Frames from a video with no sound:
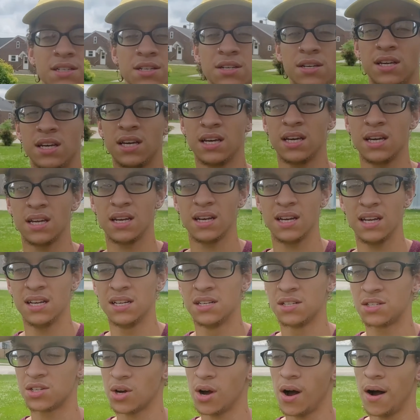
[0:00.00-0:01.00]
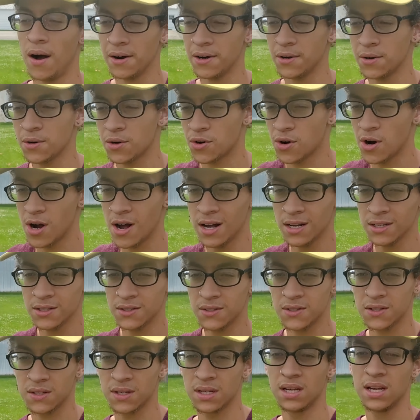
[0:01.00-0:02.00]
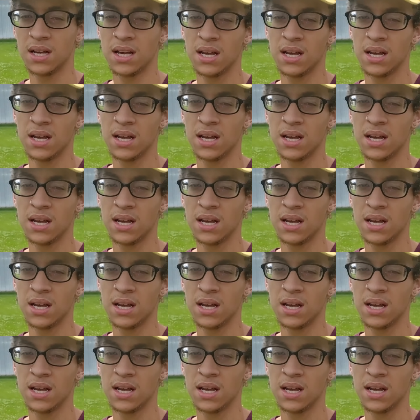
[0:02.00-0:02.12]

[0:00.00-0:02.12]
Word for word: to get into autocross